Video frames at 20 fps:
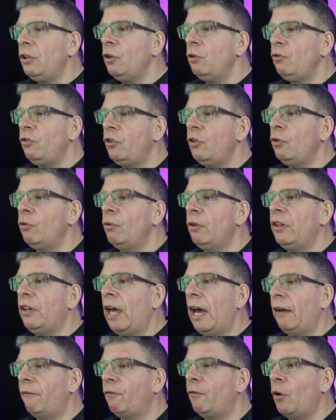you do in
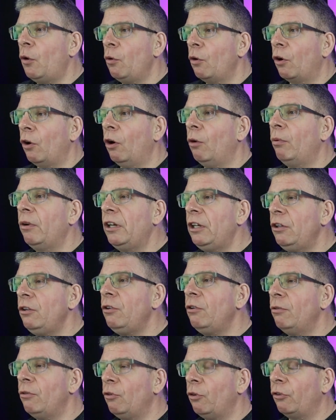that phone call, what you
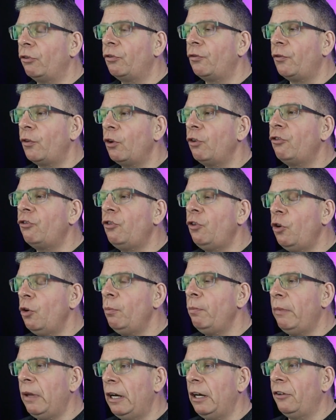do in those first
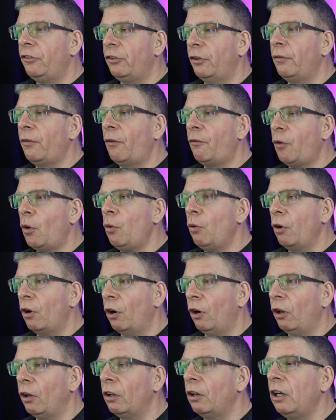2 minutes of a phone
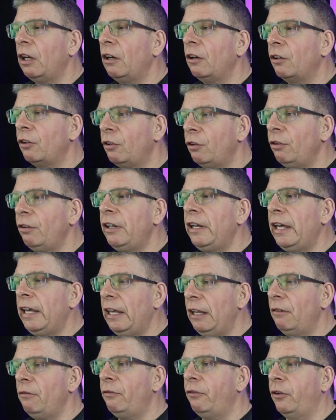call could
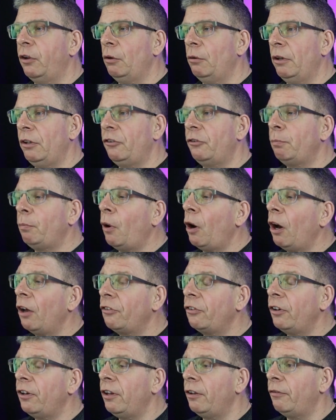influence
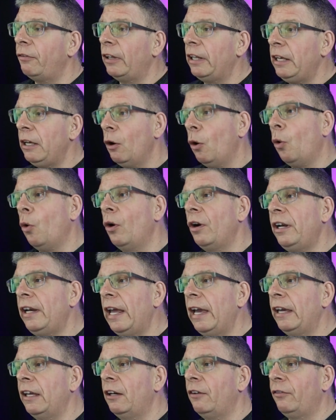positively or
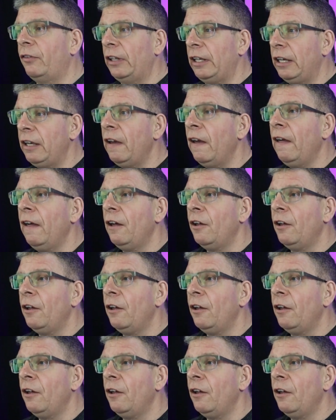negatively